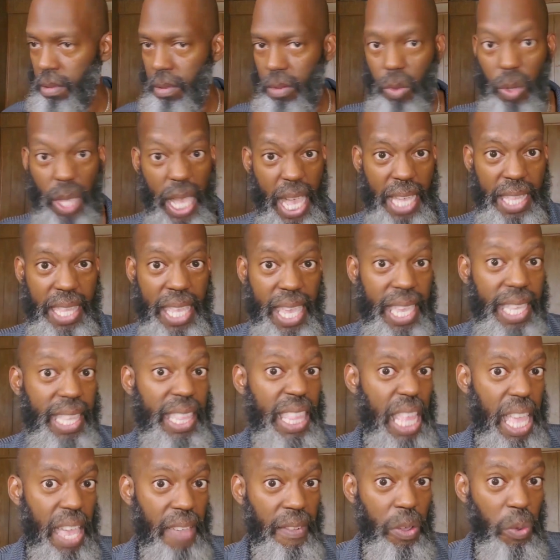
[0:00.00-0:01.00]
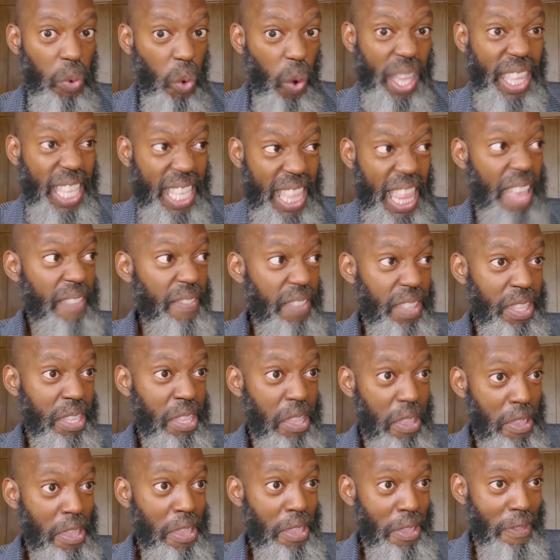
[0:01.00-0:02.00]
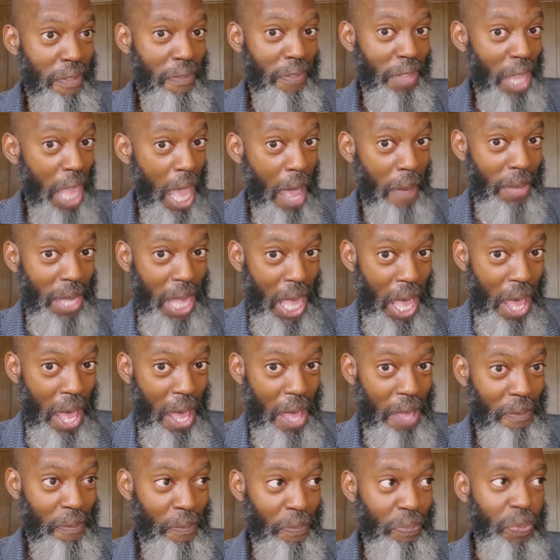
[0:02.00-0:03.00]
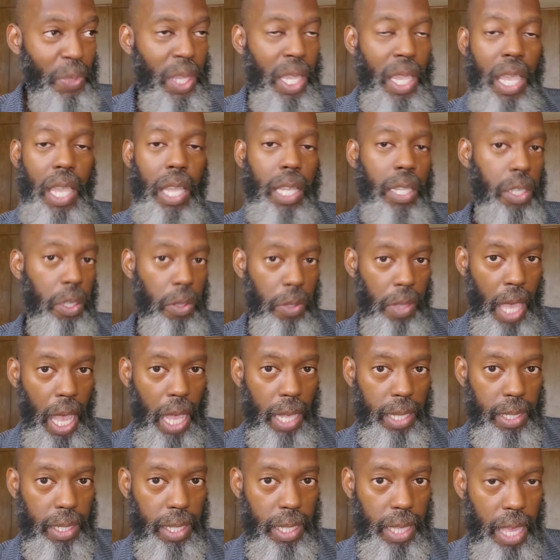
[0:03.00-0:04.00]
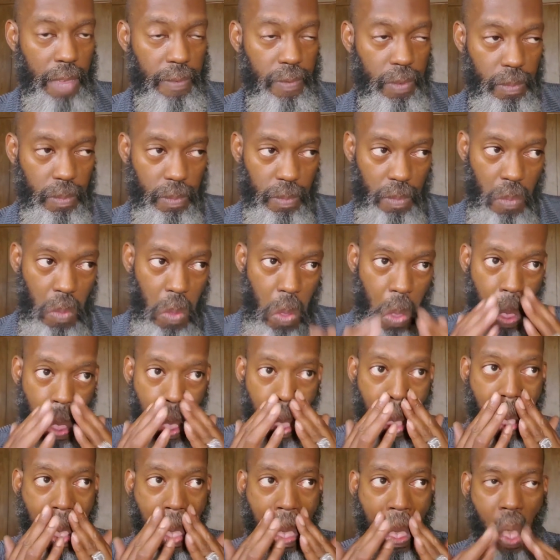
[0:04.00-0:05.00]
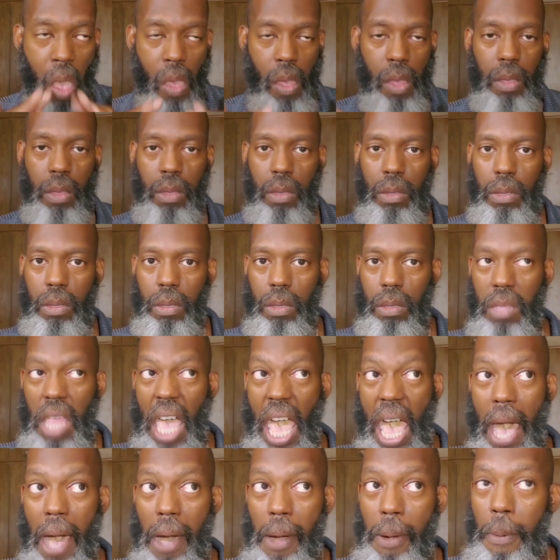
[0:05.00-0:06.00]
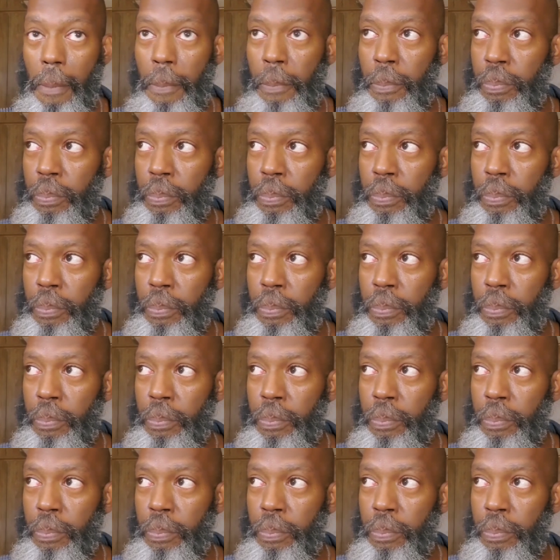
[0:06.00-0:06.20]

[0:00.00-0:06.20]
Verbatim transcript: We had a 111 phenomenon in 2011. Now,